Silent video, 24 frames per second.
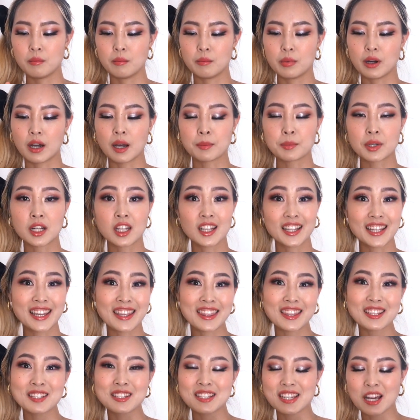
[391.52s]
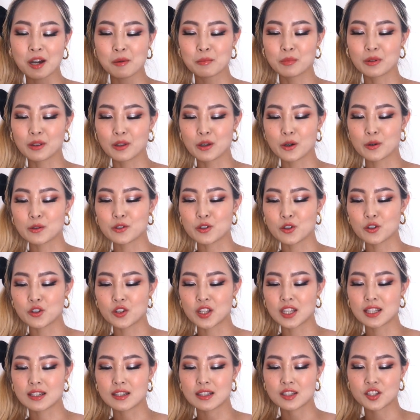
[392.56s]
But I'm going to link this down below so you
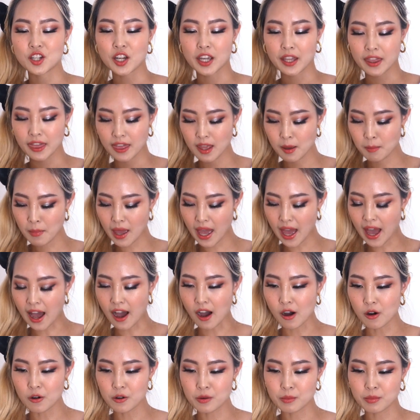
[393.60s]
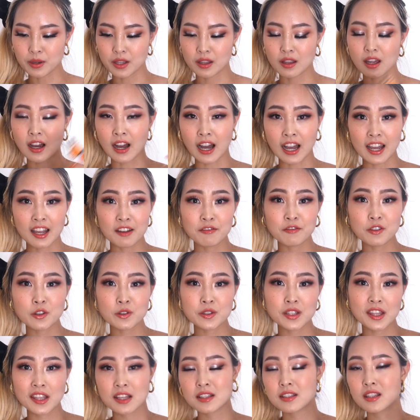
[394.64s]
can check them out. But I have
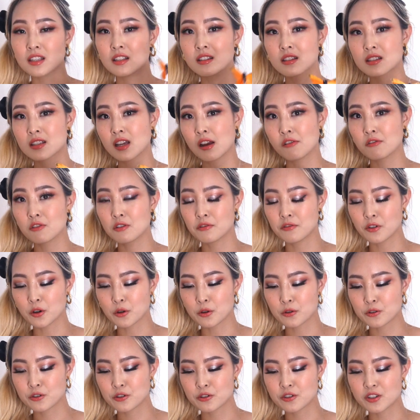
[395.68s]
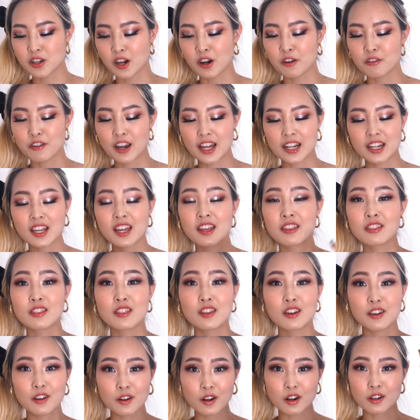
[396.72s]
used these in several photo shoots already, and
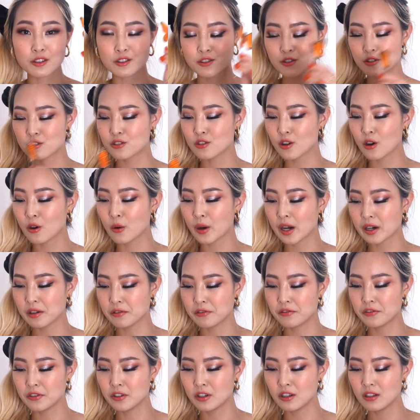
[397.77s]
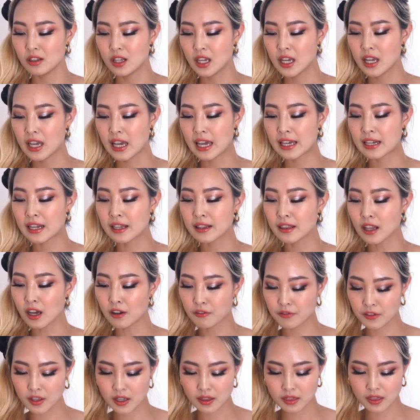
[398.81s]
they are so helpful, and I
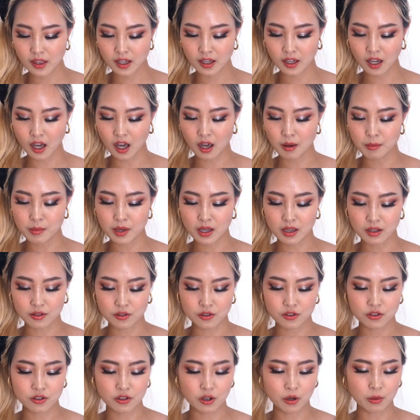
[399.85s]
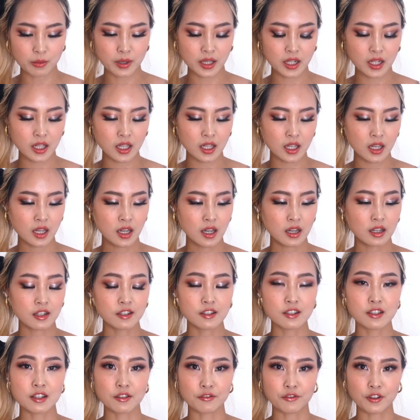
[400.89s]
love that they come in so many
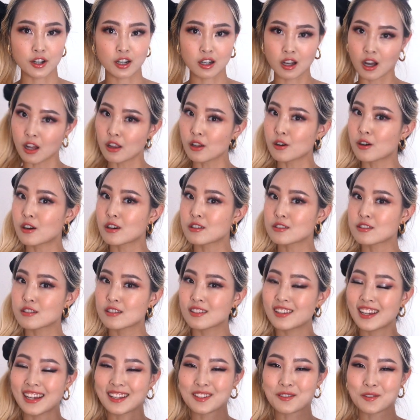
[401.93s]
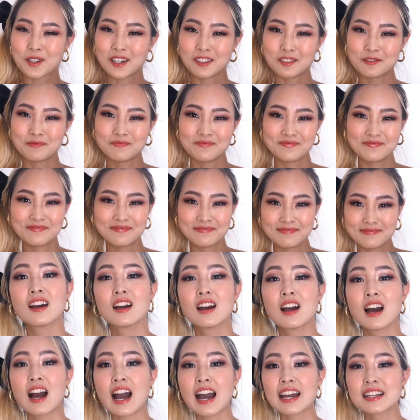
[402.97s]
different colors as well.
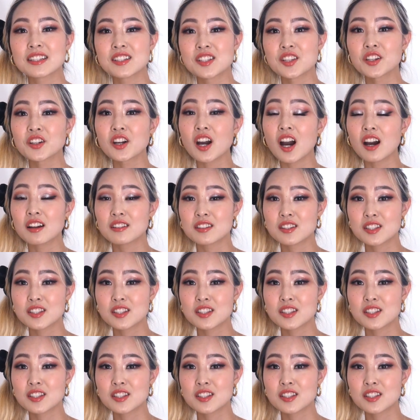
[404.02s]
I took a